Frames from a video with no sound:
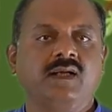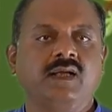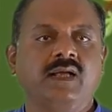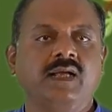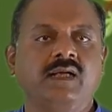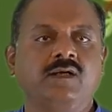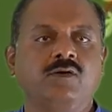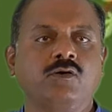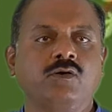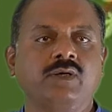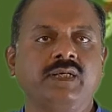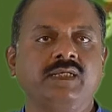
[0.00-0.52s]

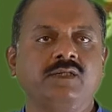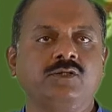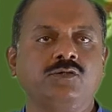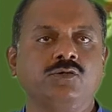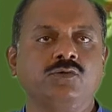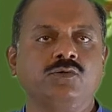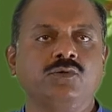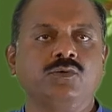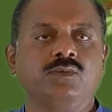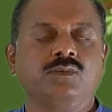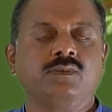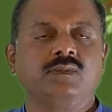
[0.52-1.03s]
According
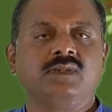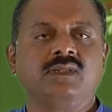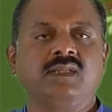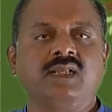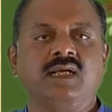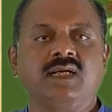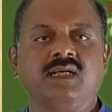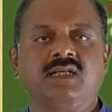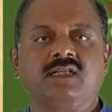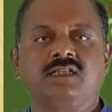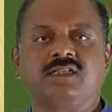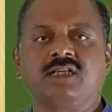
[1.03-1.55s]
to
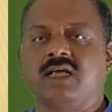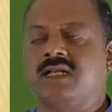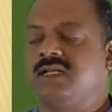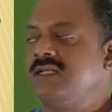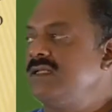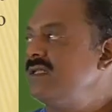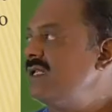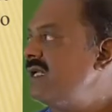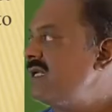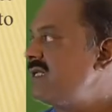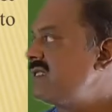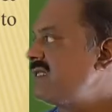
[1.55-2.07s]
the
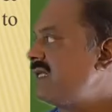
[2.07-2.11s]
Sharangdara